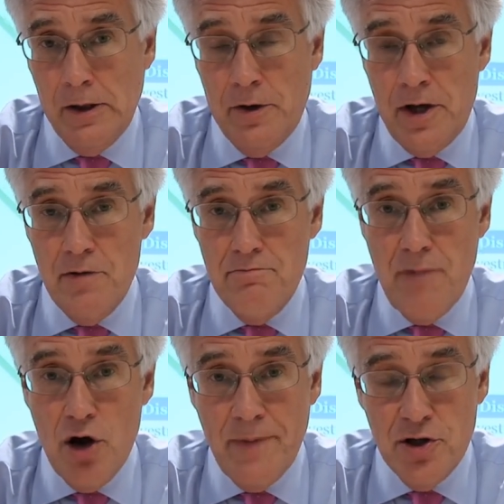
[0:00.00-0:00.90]
the
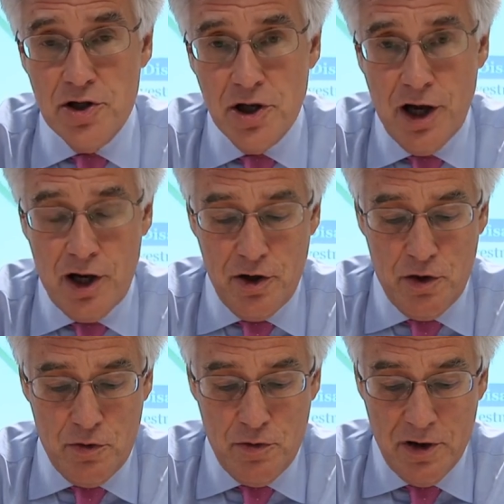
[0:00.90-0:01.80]
moment
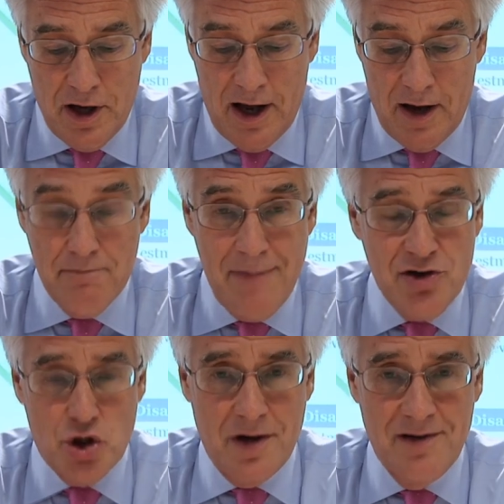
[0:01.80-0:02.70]
you
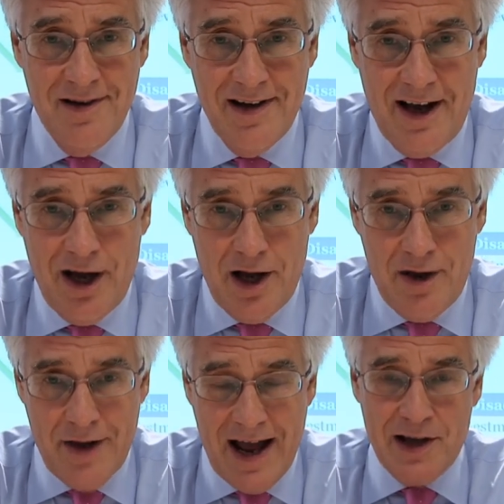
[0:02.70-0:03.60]
mention
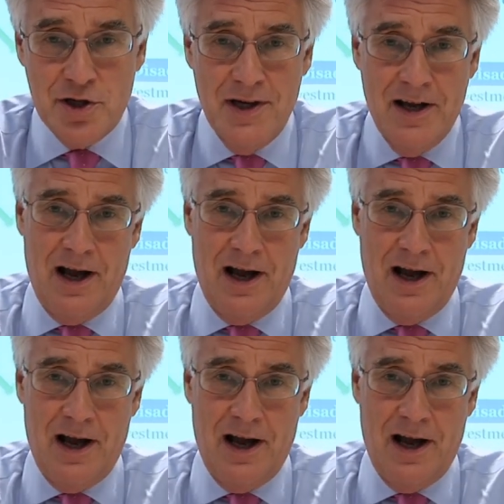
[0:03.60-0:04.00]
that,